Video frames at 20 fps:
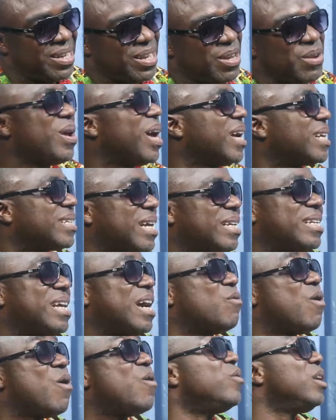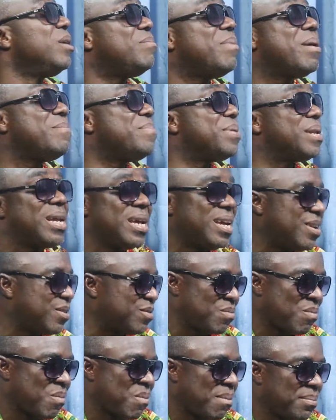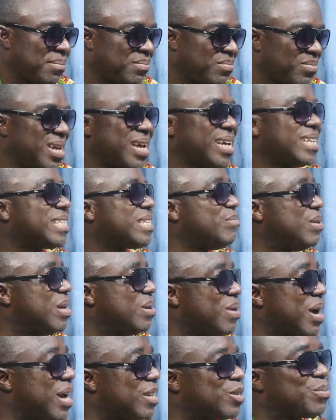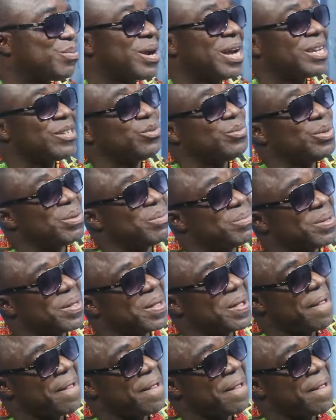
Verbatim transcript: Yes, I did. When you be you know, a CBMI surprise you.